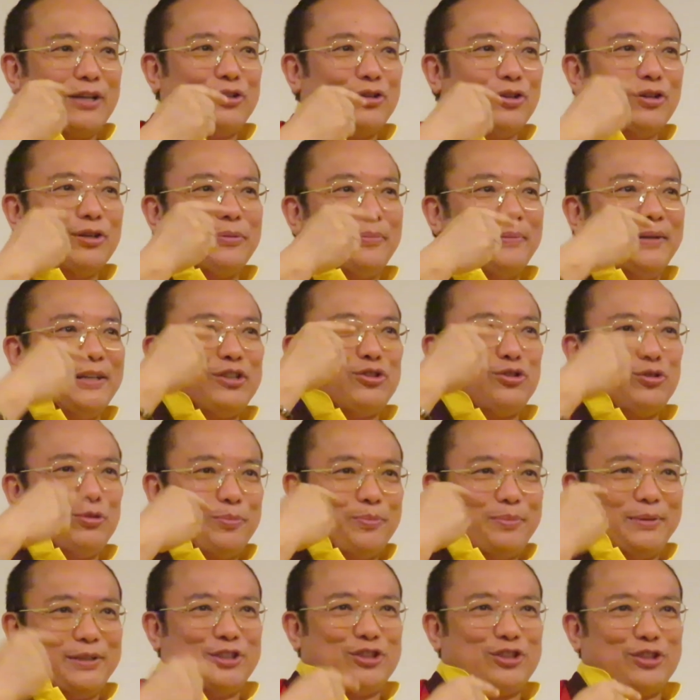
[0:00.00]
don't mean to
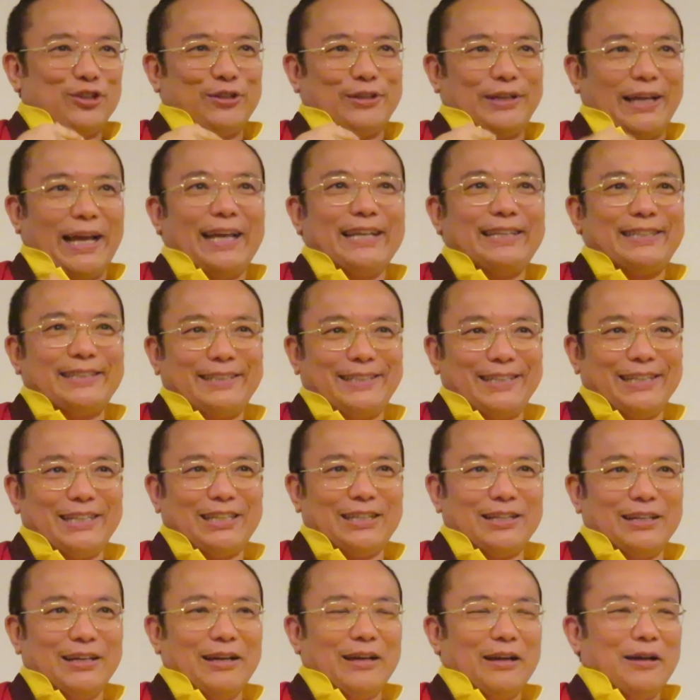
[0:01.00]
be
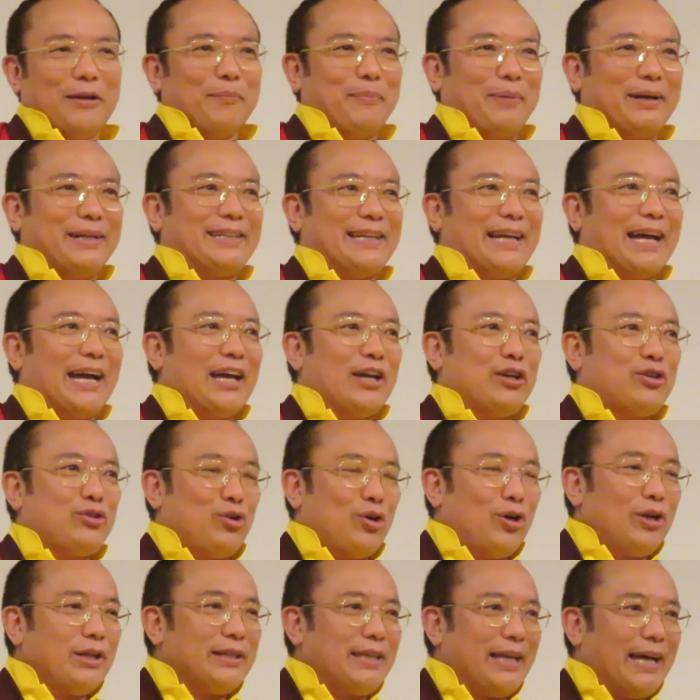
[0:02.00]
sarcastic, but
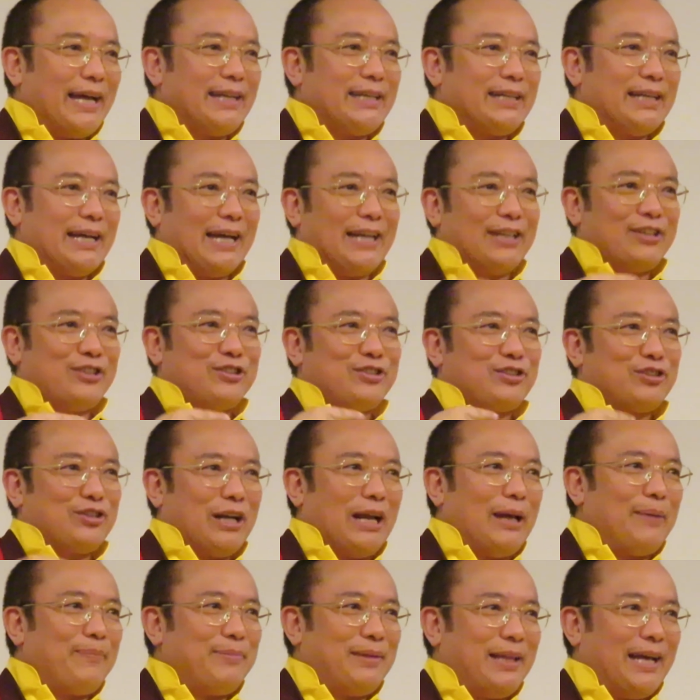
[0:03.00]
I
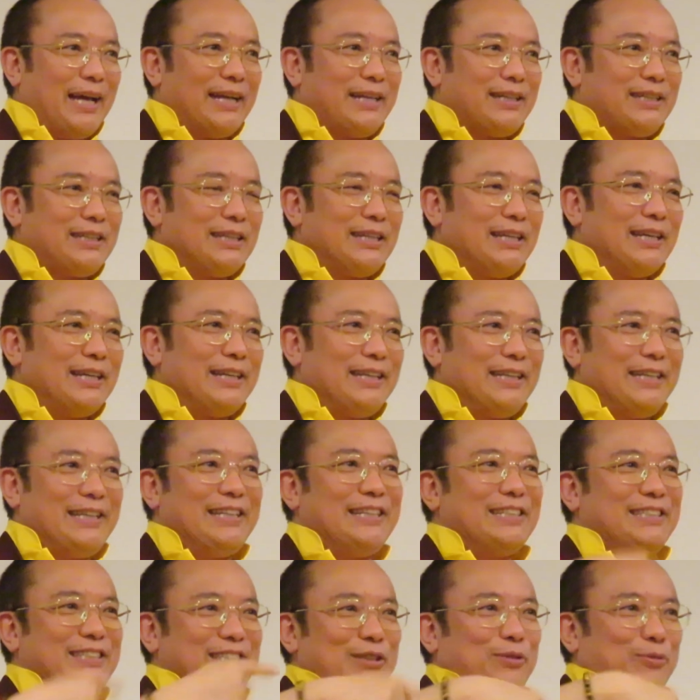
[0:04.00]
describe that
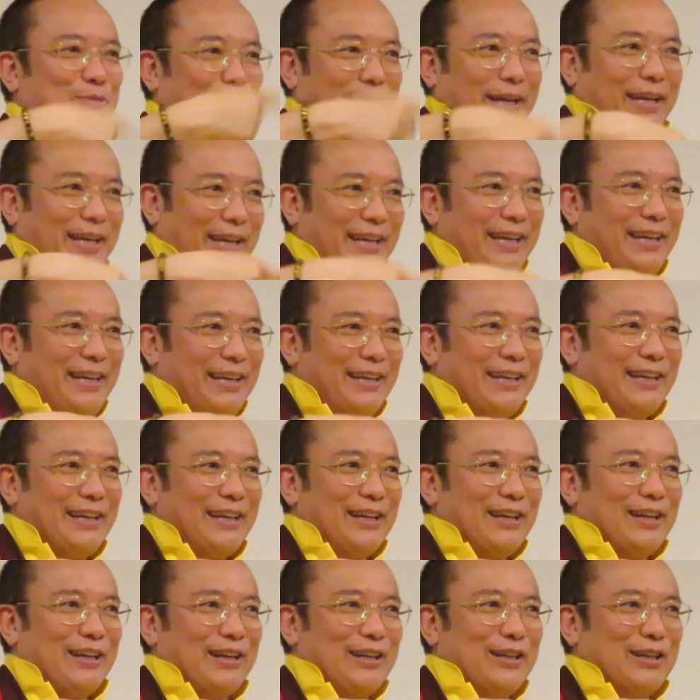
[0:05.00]
easy way.
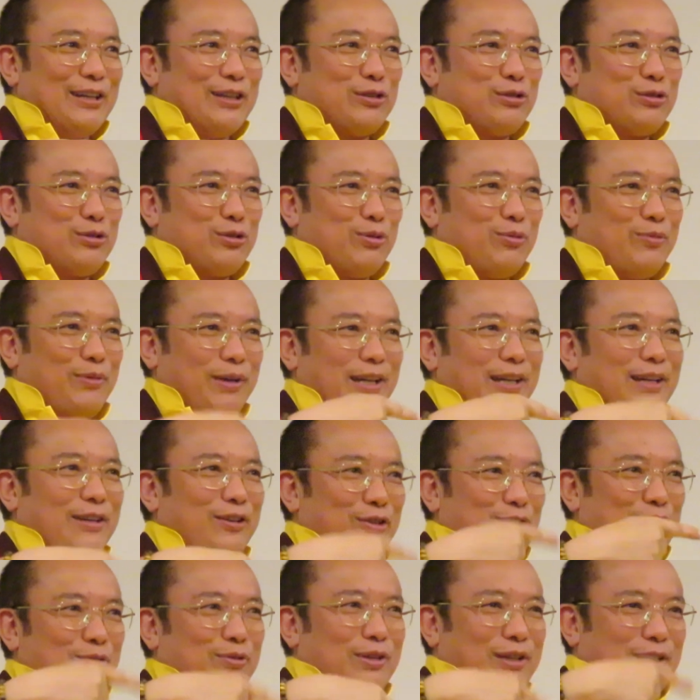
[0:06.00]
So
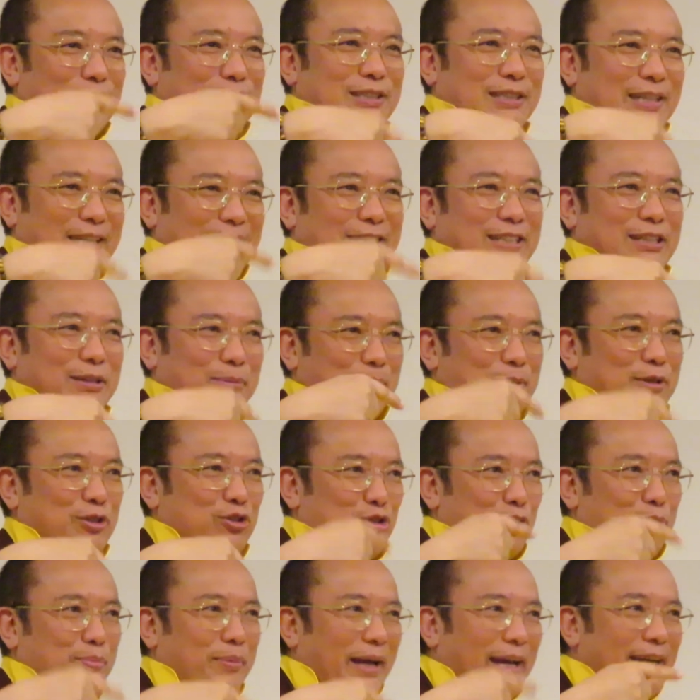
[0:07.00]
when it's a little bit
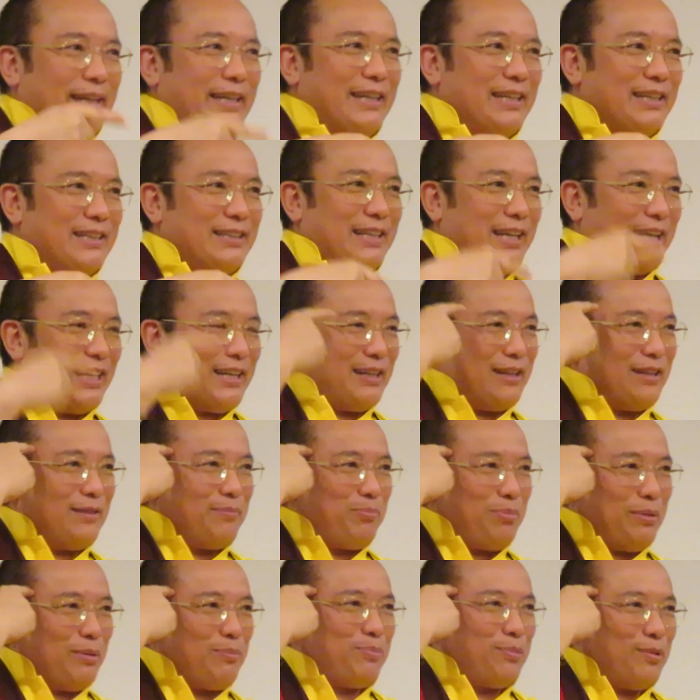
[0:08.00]
dramatic,
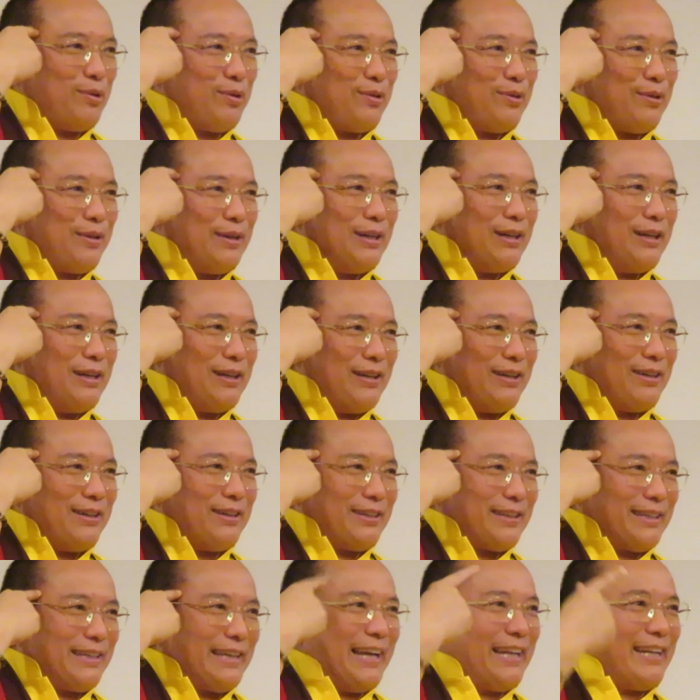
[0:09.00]
then people
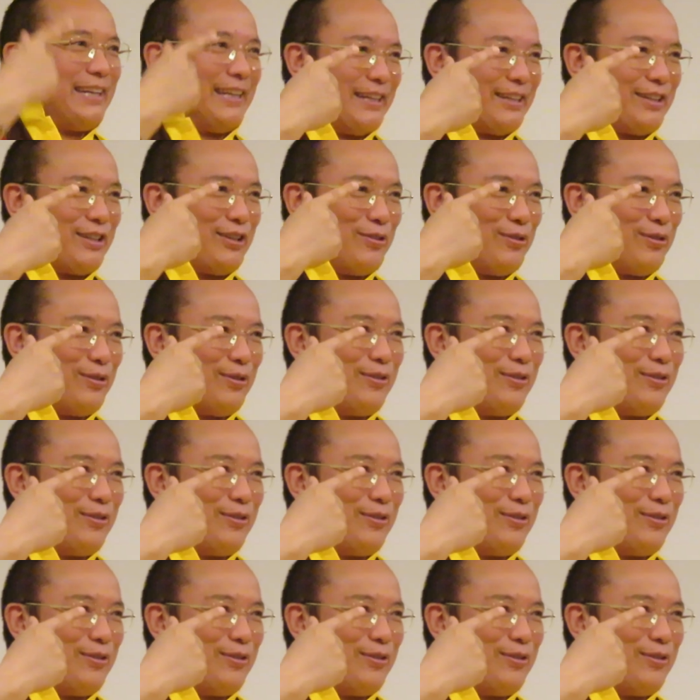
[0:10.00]
get it.